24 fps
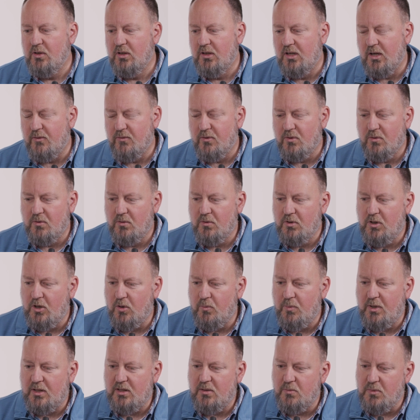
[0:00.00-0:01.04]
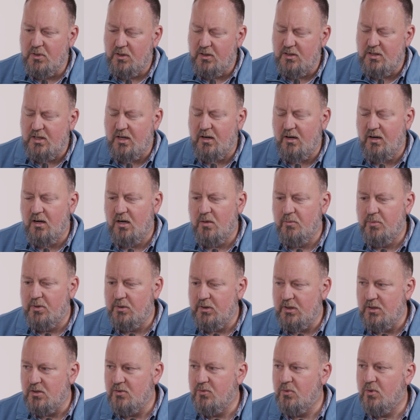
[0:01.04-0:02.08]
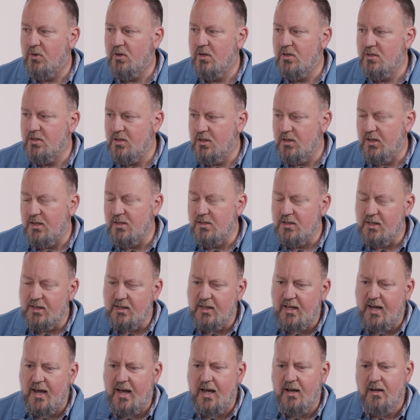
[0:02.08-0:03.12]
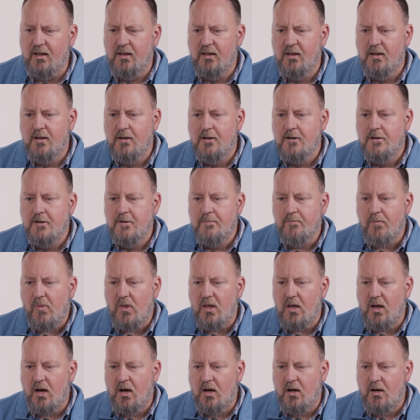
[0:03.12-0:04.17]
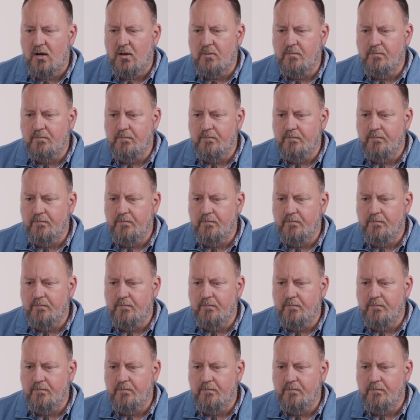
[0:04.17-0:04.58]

could never, be in the military, on a police force and things like that. I